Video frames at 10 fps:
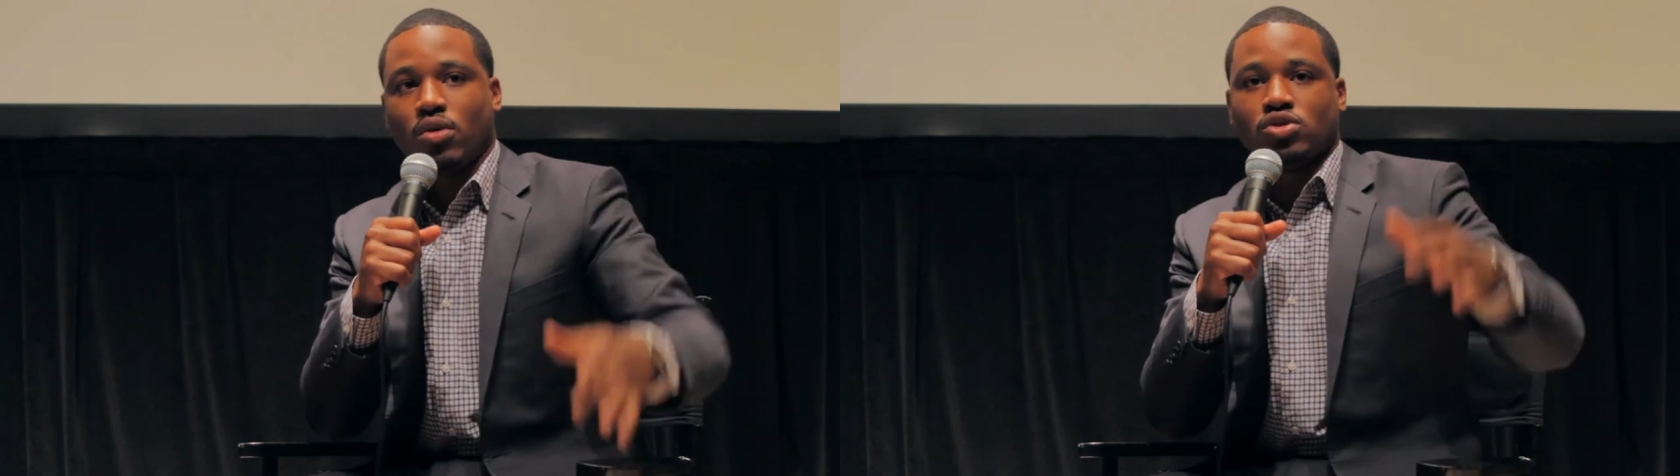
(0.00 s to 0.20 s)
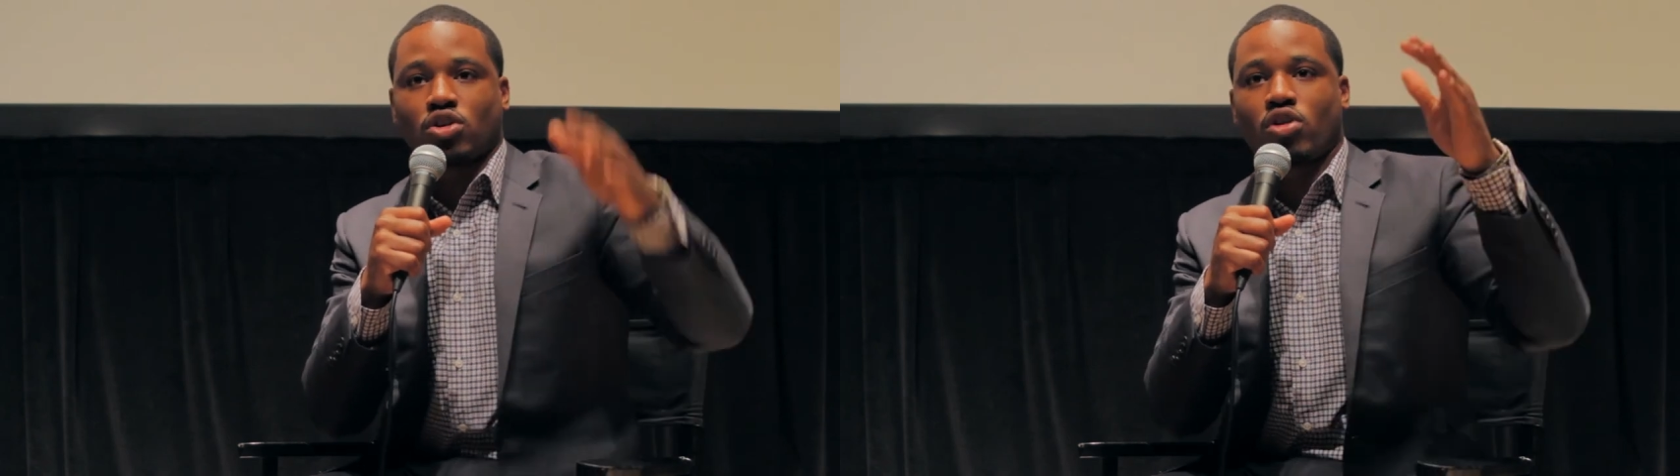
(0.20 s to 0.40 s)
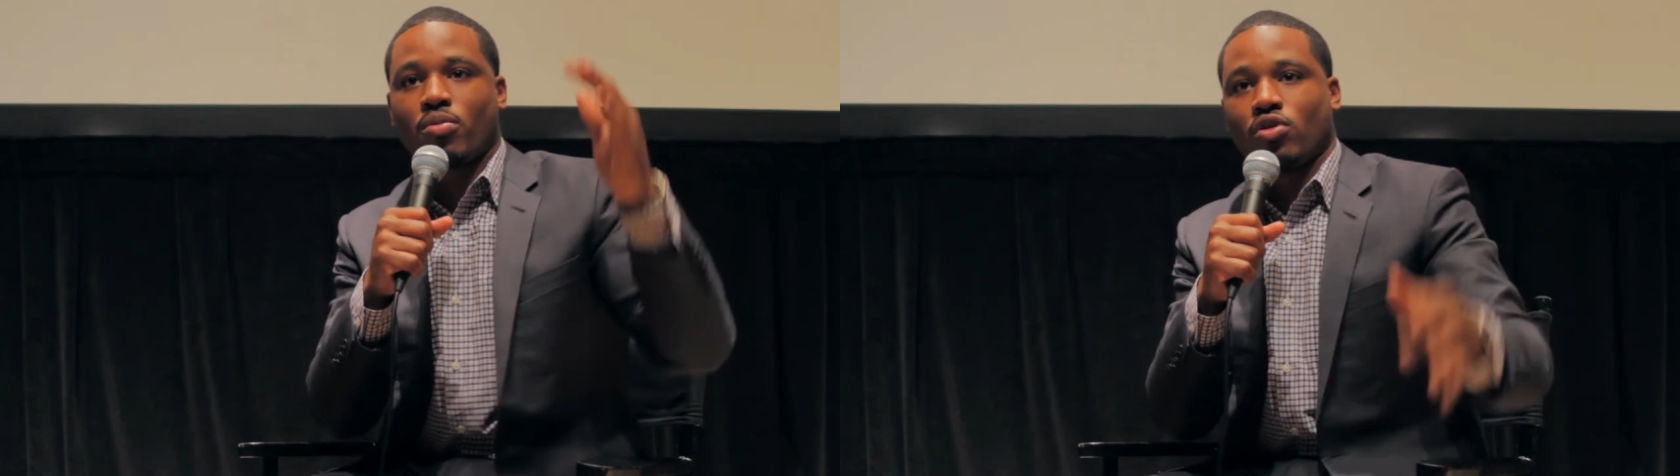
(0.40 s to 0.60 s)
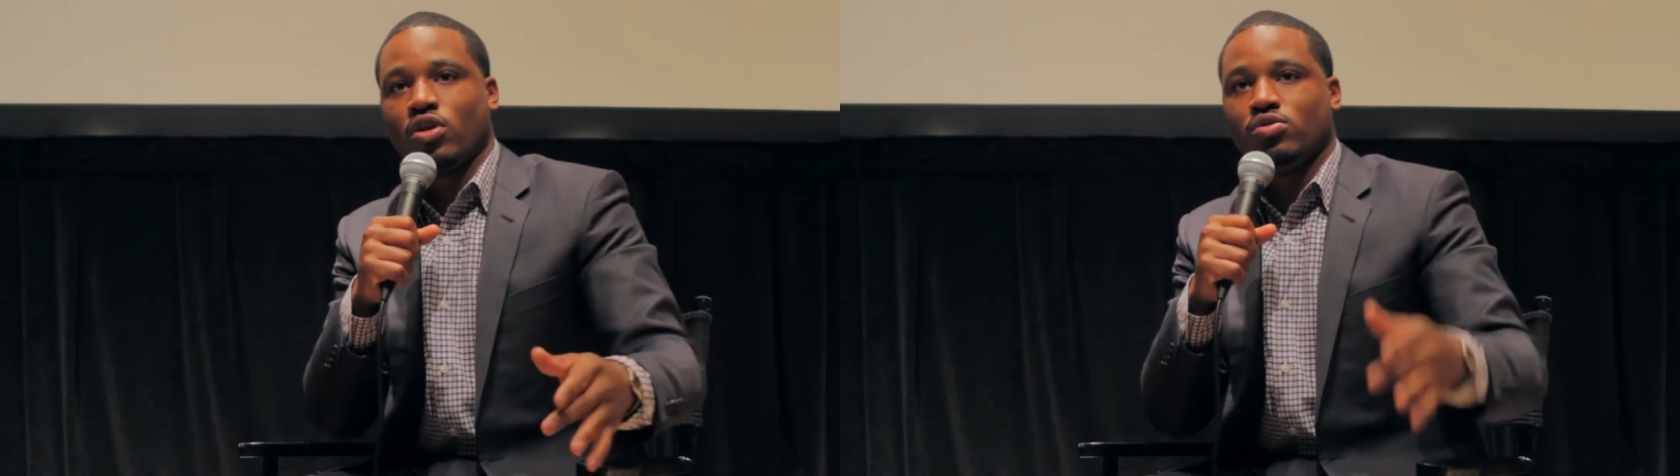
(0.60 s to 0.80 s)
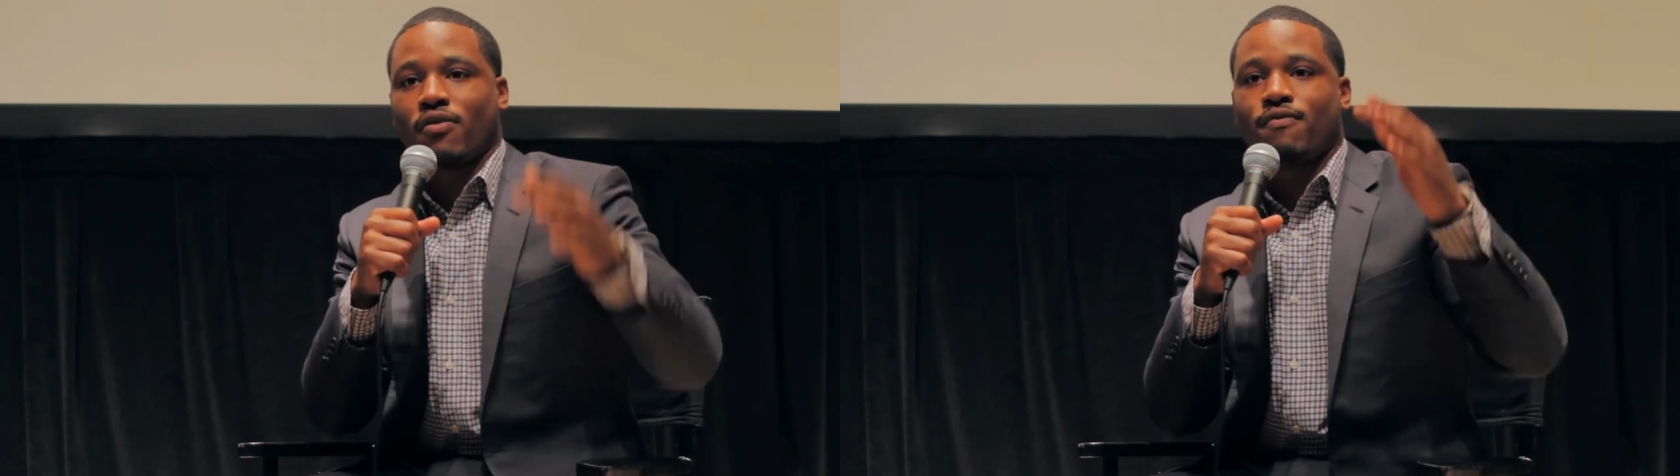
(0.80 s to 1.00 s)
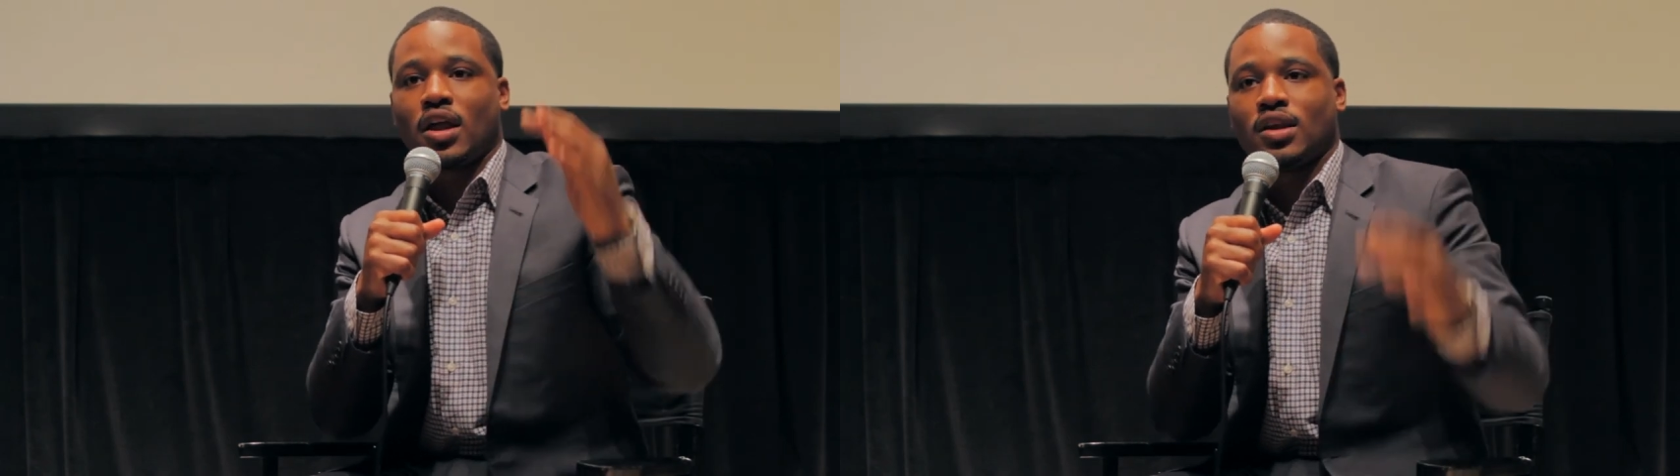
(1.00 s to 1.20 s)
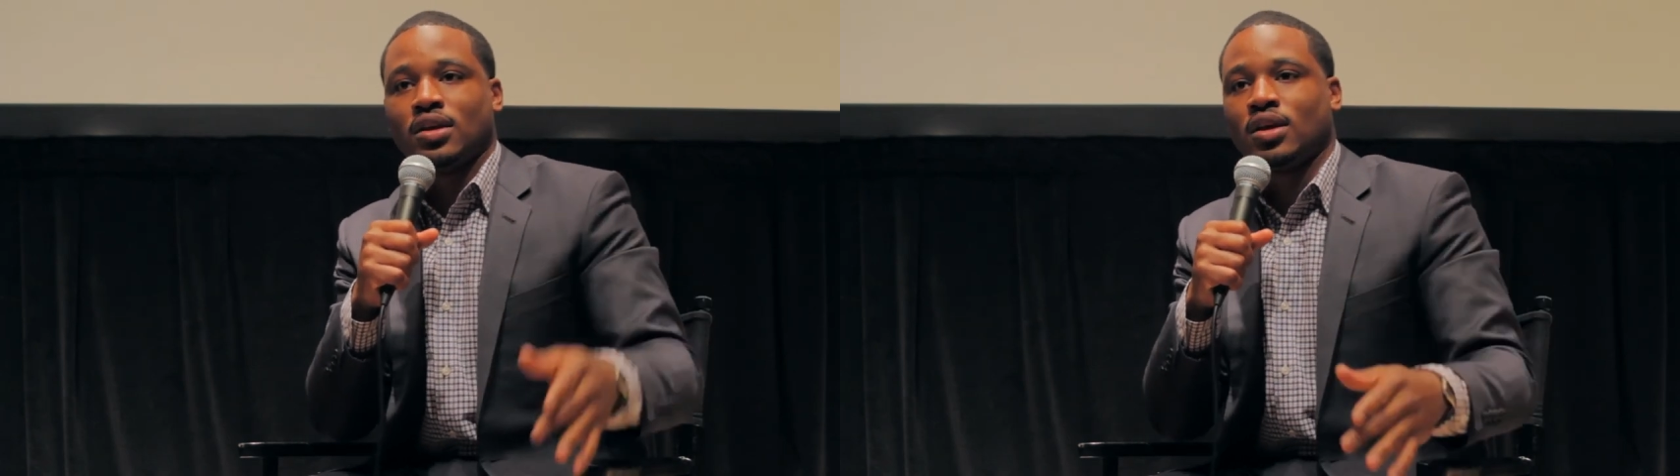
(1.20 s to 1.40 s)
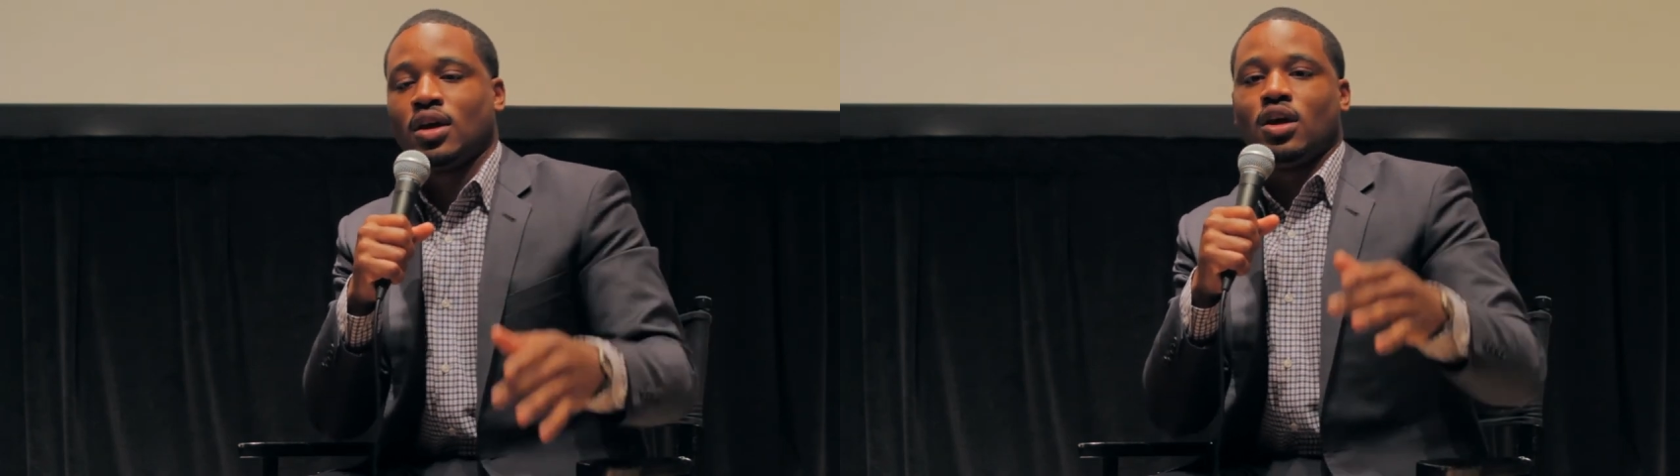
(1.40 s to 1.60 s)
He was a criminal. He was a felon.
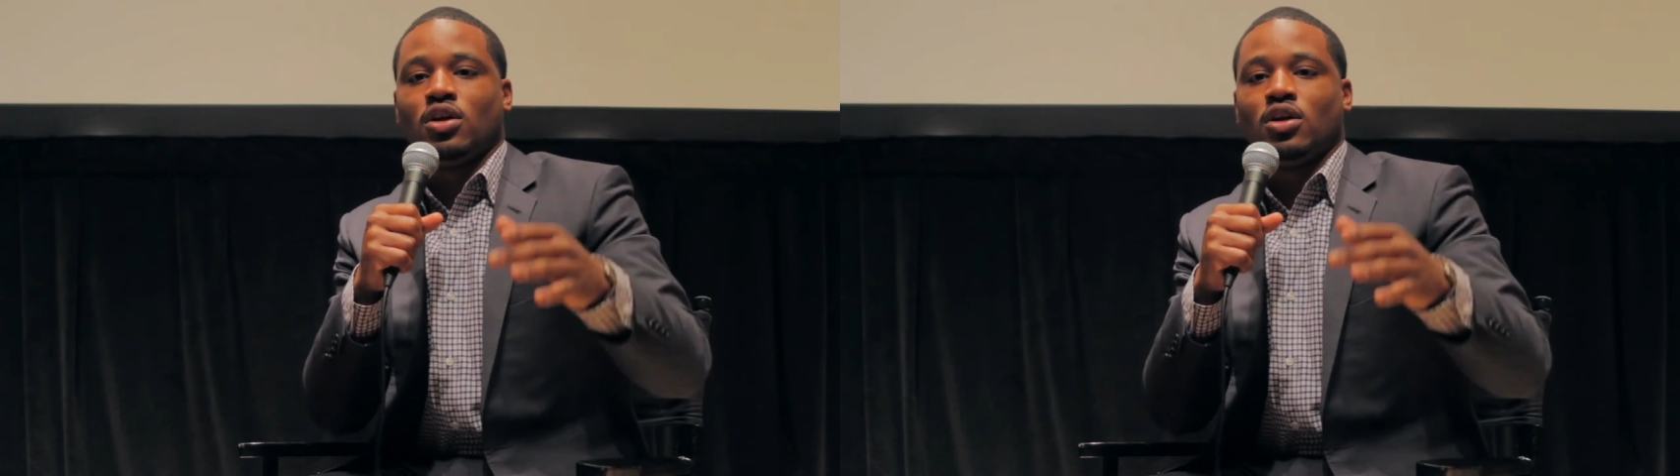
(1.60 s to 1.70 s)
Mm-hmm.